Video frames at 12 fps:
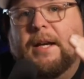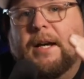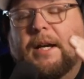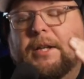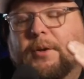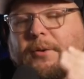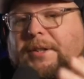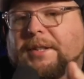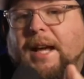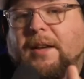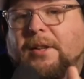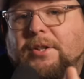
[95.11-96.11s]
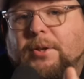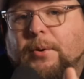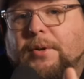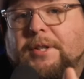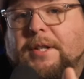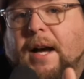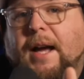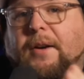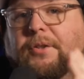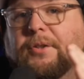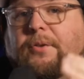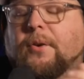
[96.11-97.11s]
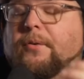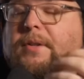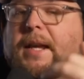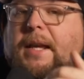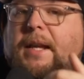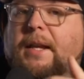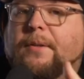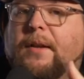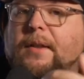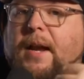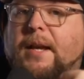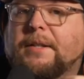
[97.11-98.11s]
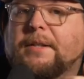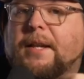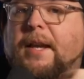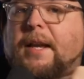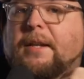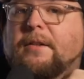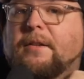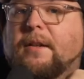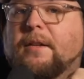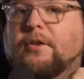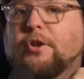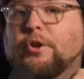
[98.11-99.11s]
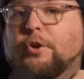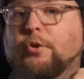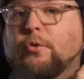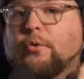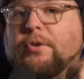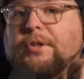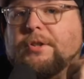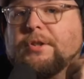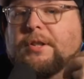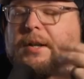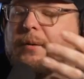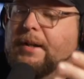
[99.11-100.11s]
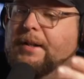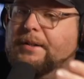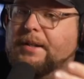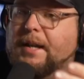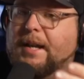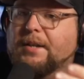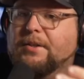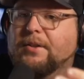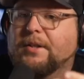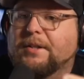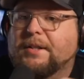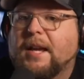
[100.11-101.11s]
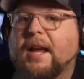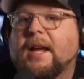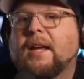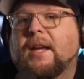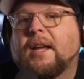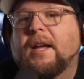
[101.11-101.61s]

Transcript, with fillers: Uh, your style is your style. So don't take anything that I say too serious, I guess you could say.